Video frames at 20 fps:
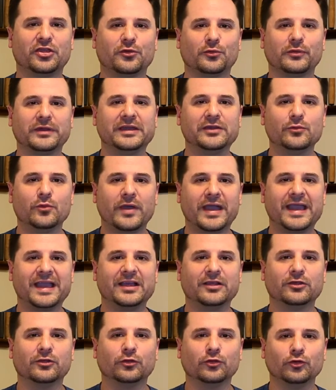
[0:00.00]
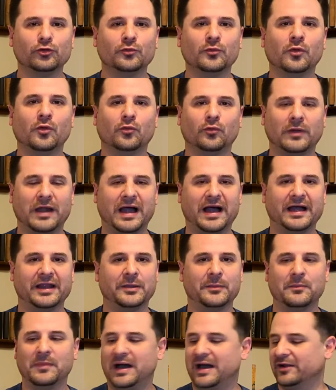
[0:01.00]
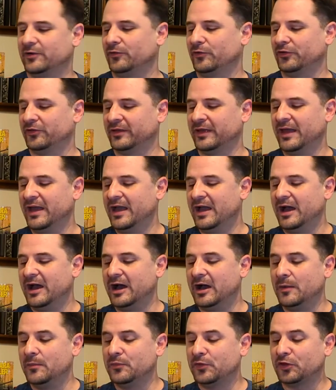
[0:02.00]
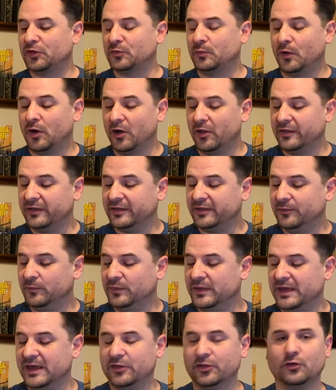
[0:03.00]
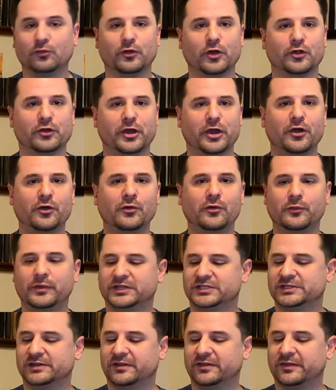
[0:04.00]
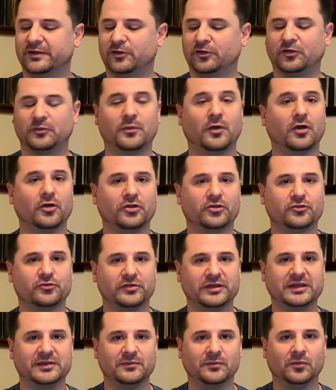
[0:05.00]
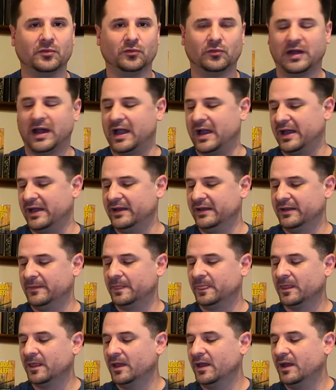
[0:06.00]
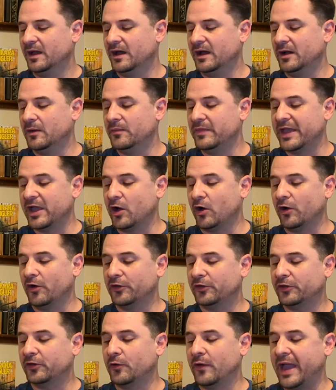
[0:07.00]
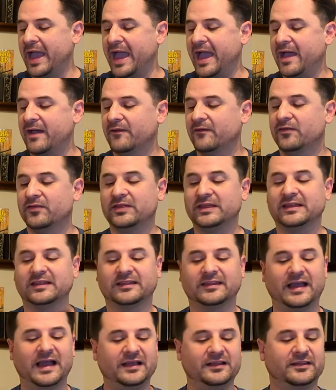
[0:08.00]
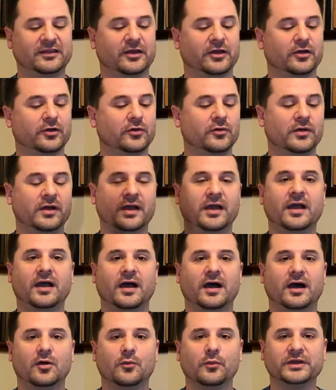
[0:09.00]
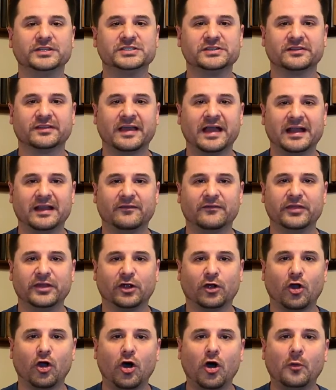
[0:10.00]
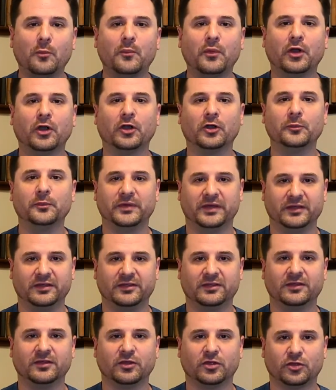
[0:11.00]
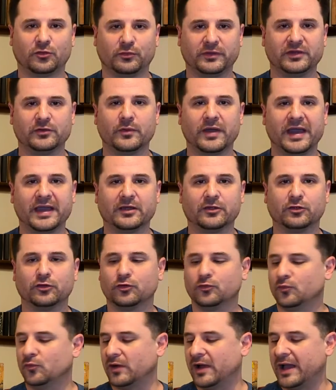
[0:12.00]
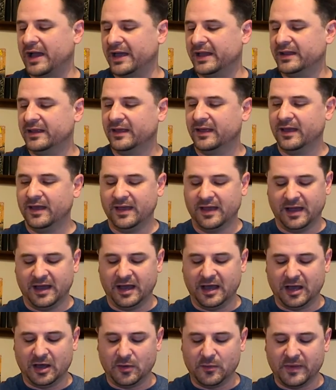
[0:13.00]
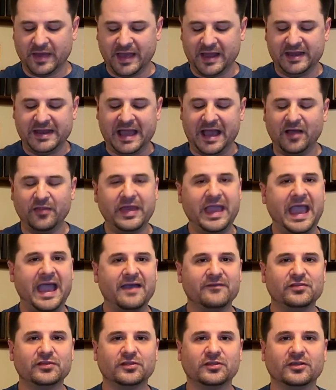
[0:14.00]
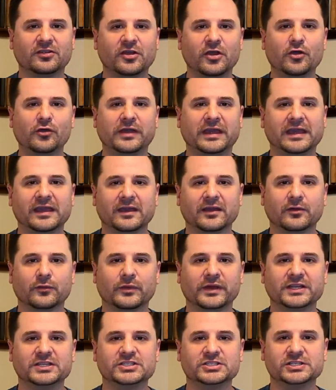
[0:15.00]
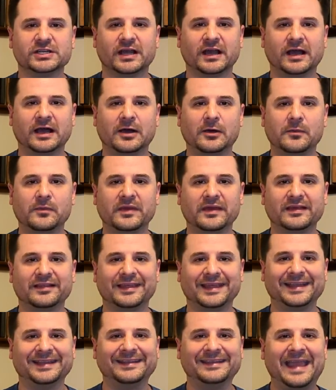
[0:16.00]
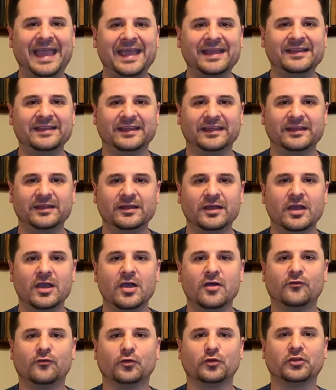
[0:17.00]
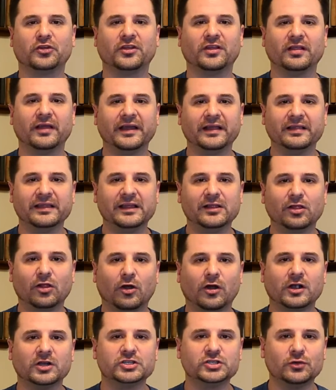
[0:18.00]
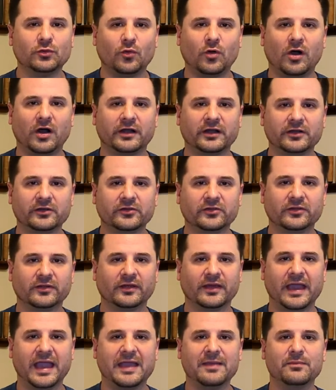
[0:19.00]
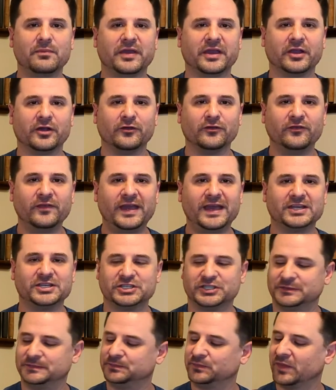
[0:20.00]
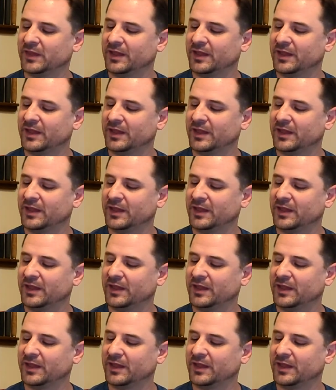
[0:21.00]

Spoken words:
three-way zoom rod models. The smallest being the Roto, which is their small stream rod. They also have the Sato, which is kind of their all-purpose three-way zoom rod. And now they have the Satoki, which is intended for slightly larger waters and bigger fish.